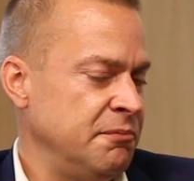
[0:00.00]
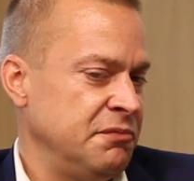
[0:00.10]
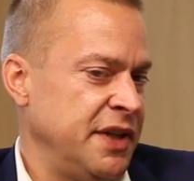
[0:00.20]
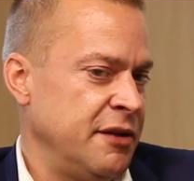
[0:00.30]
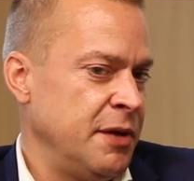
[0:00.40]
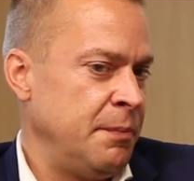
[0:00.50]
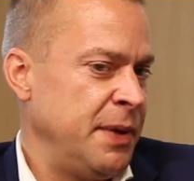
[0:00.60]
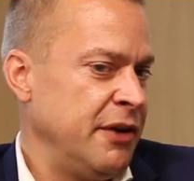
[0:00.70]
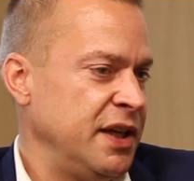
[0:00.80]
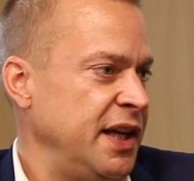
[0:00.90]
there are
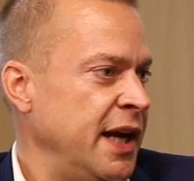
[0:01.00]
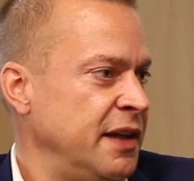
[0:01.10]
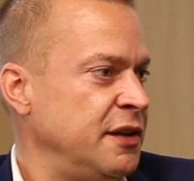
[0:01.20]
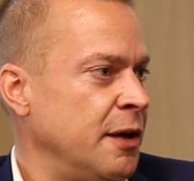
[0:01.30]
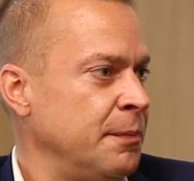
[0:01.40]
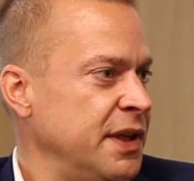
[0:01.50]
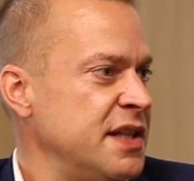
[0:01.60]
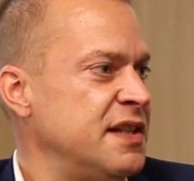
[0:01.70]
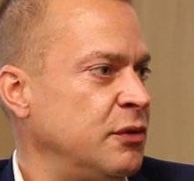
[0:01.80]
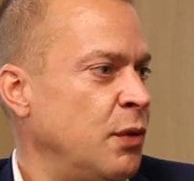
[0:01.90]
apparently 8
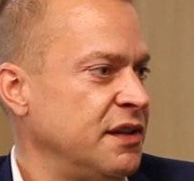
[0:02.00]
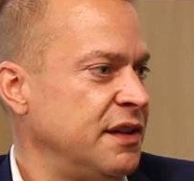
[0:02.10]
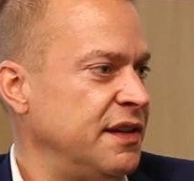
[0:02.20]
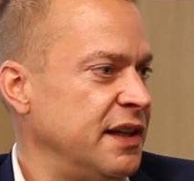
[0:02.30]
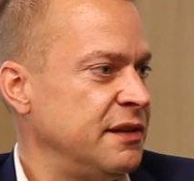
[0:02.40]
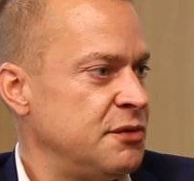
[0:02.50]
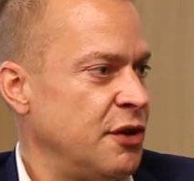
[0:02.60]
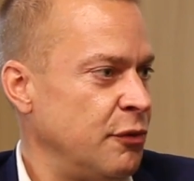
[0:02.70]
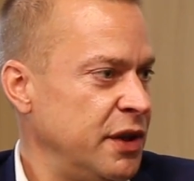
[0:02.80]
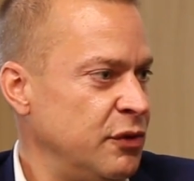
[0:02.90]
companies that wanted that,
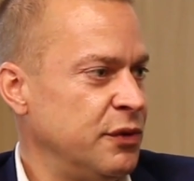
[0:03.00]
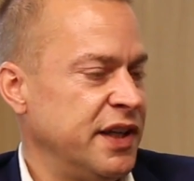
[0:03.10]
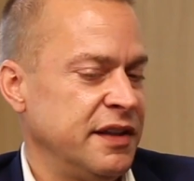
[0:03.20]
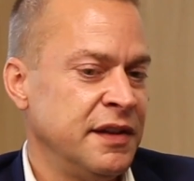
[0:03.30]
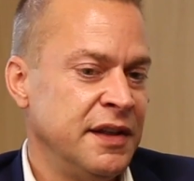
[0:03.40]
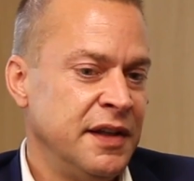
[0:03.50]
so we do that.